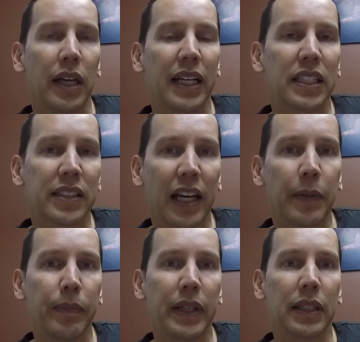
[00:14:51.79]

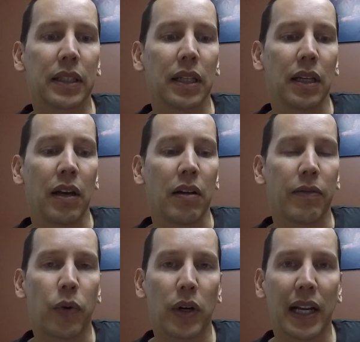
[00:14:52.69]
excitement
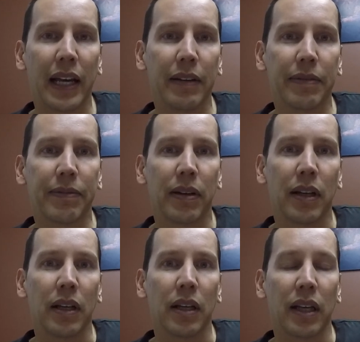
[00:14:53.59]
for life
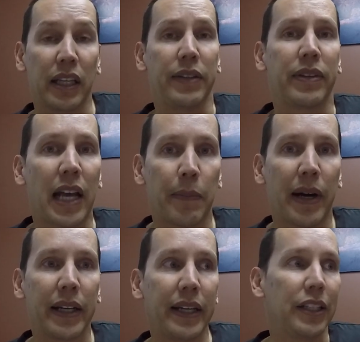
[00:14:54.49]
even at
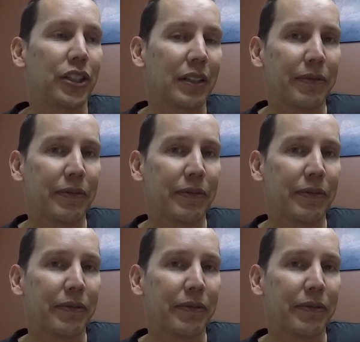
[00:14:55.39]
my age.